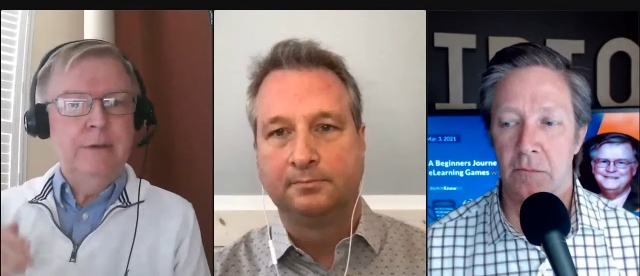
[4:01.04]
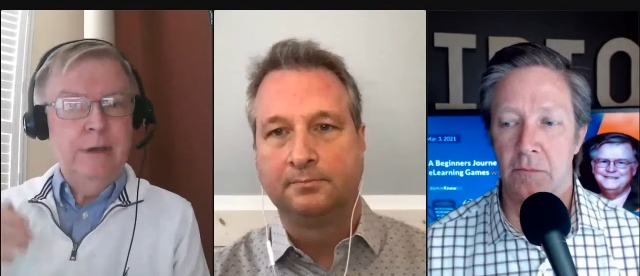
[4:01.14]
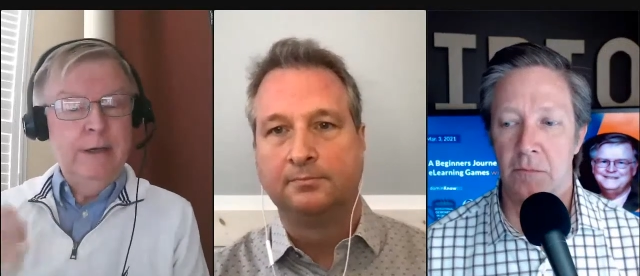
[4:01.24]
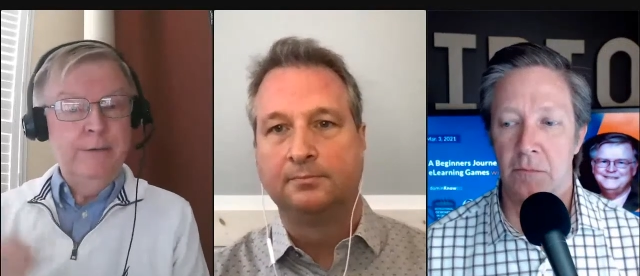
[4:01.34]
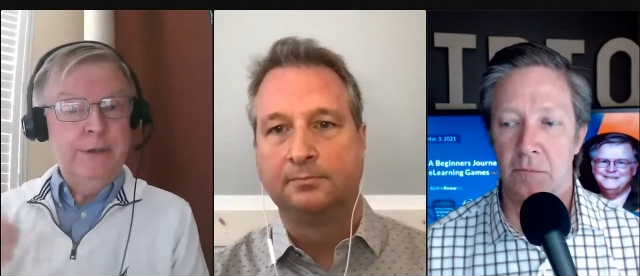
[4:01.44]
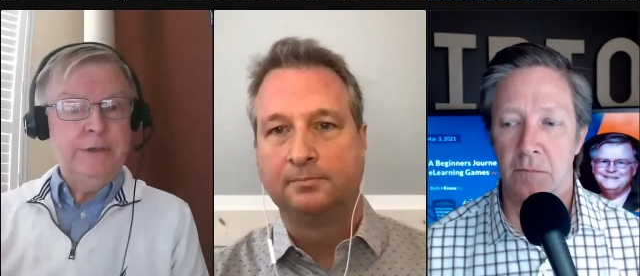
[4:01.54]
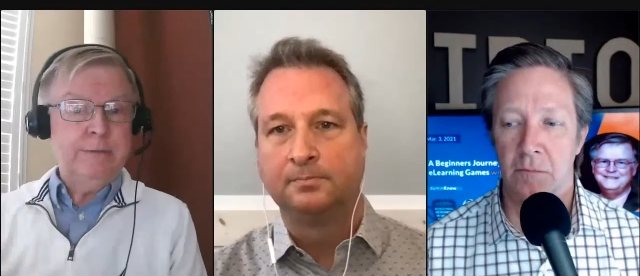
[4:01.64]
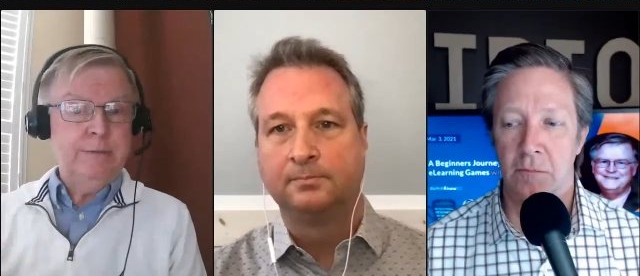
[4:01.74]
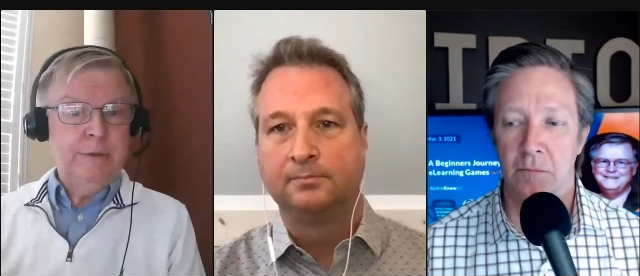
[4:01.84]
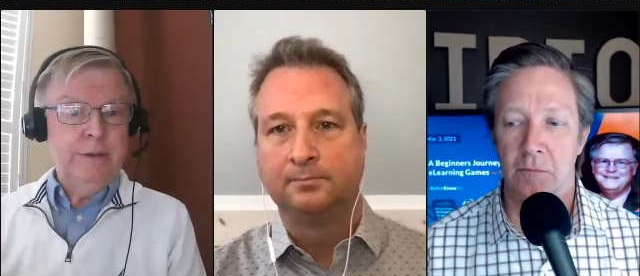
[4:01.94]
Speaker 1: of this
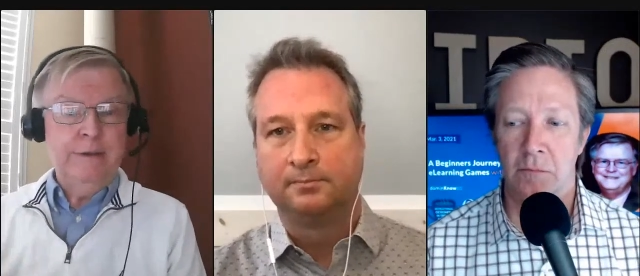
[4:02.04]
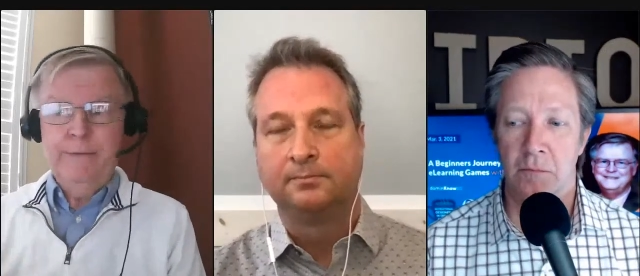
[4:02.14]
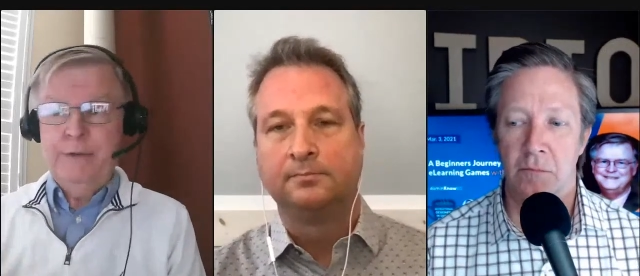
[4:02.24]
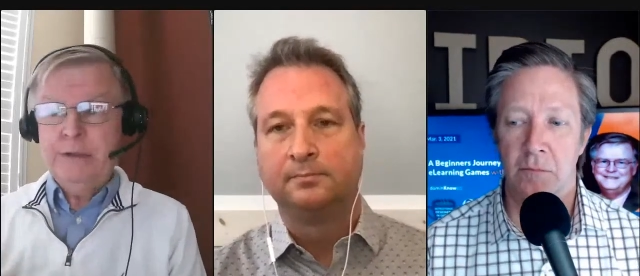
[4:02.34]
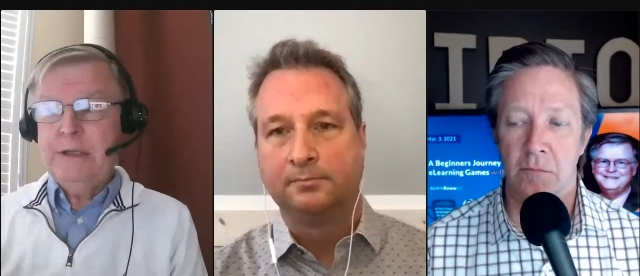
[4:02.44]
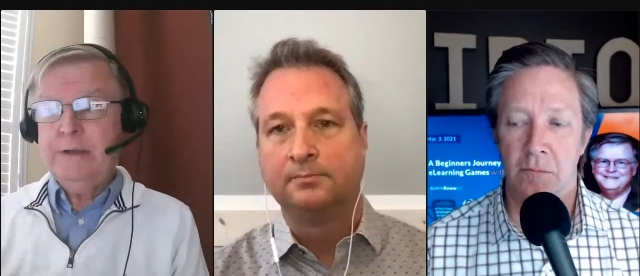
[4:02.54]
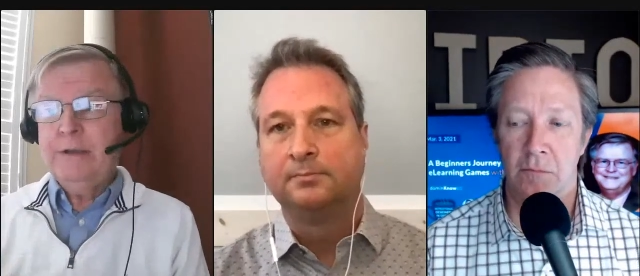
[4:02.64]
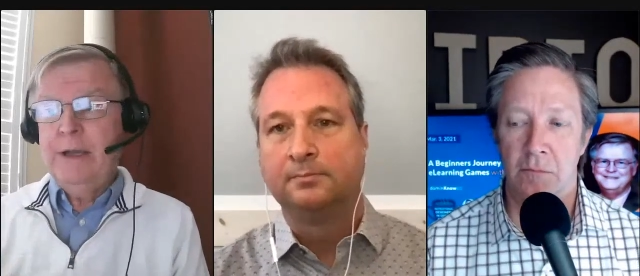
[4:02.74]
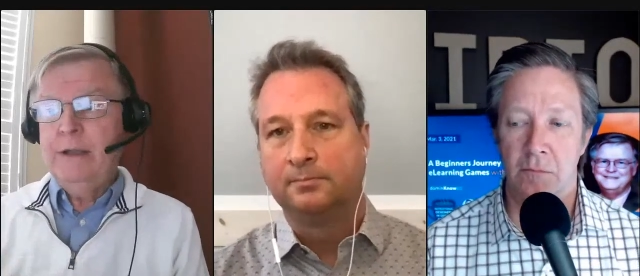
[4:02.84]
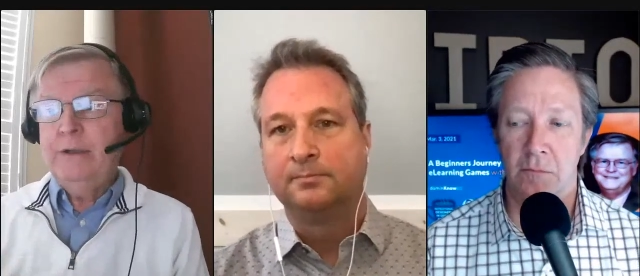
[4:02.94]

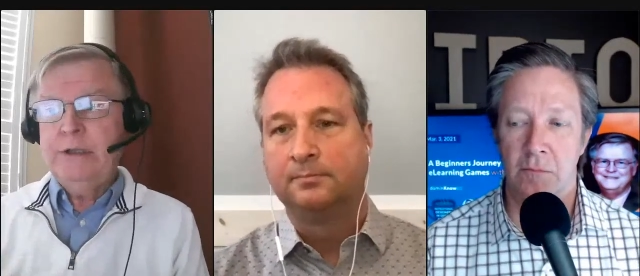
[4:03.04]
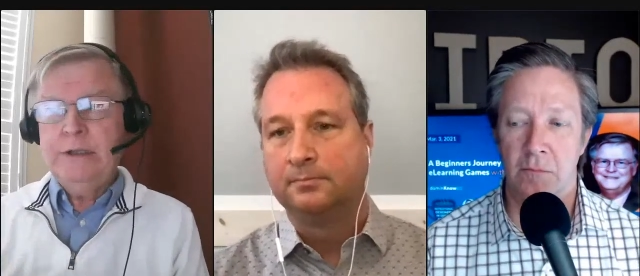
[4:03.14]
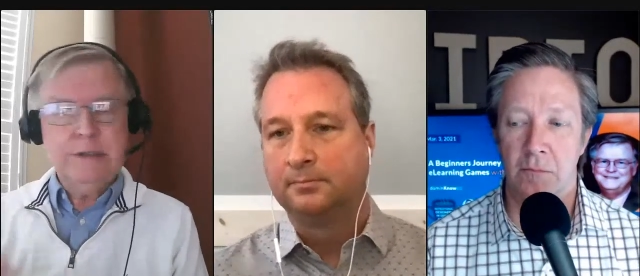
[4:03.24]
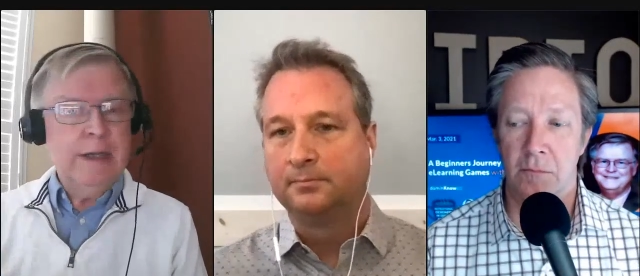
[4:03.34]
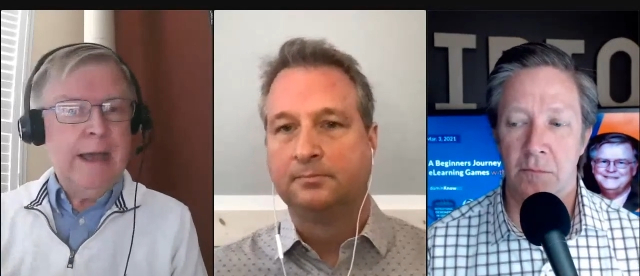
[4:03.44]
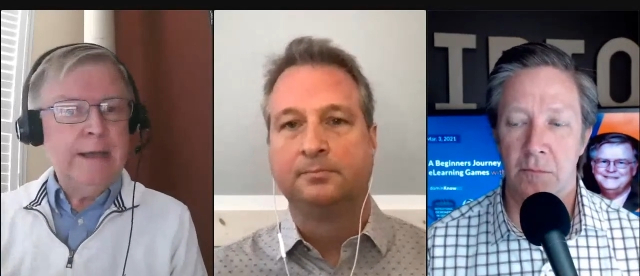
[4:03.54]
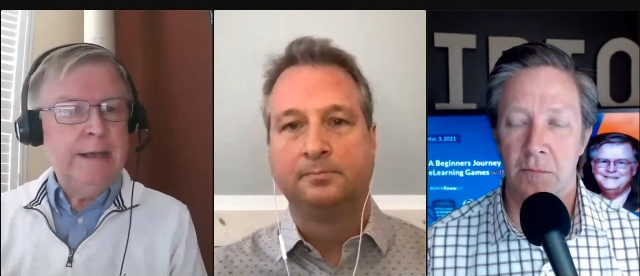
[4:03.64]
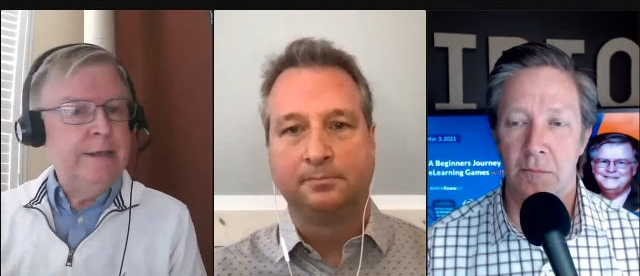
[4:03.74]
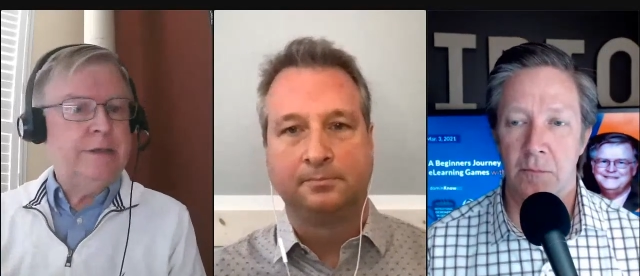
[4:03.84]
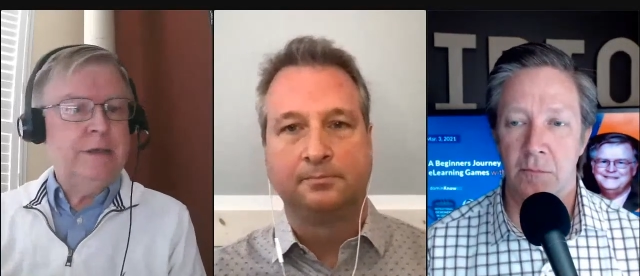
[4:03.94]
technology is
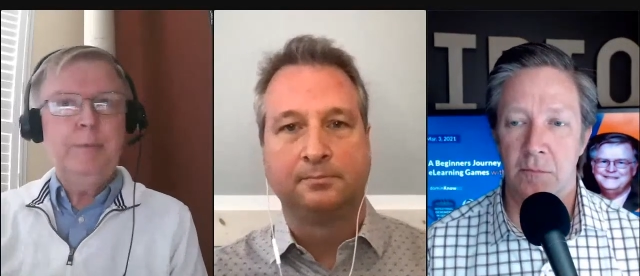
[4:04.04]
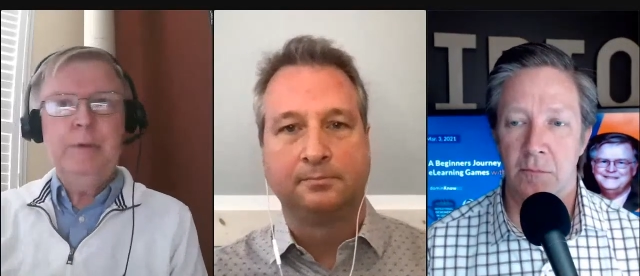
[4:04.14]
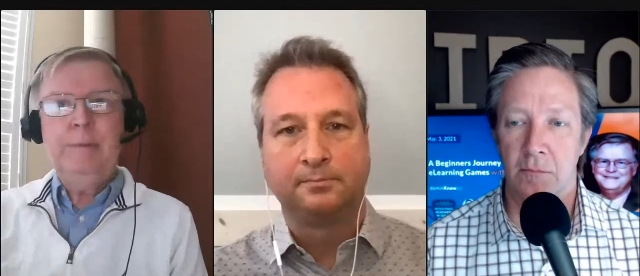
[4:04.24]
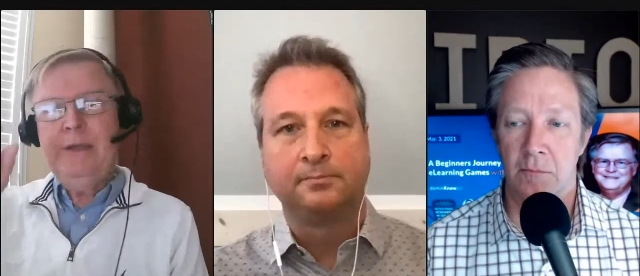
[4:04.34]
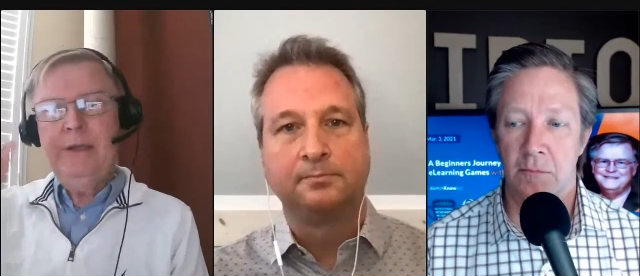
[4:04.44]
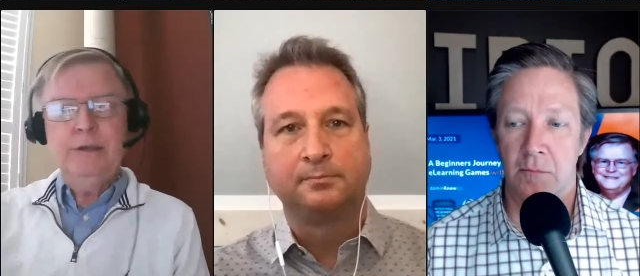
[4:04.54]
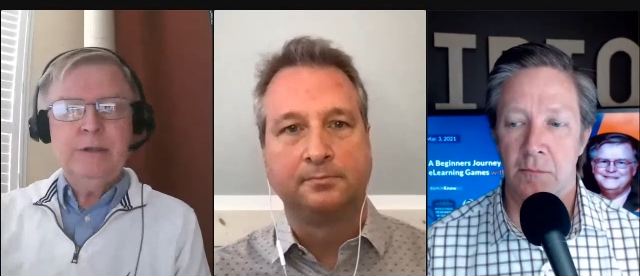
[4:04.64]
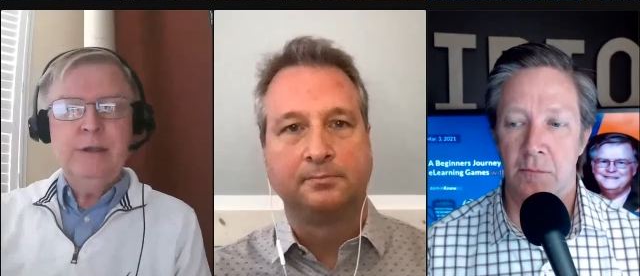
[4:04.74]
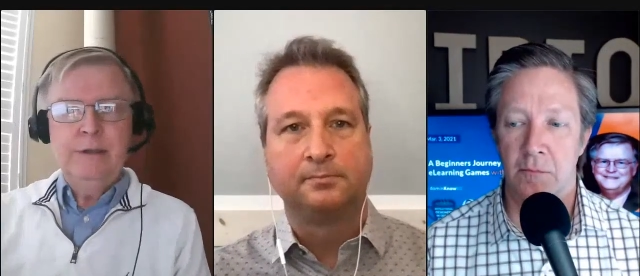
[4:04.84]
lacking simply because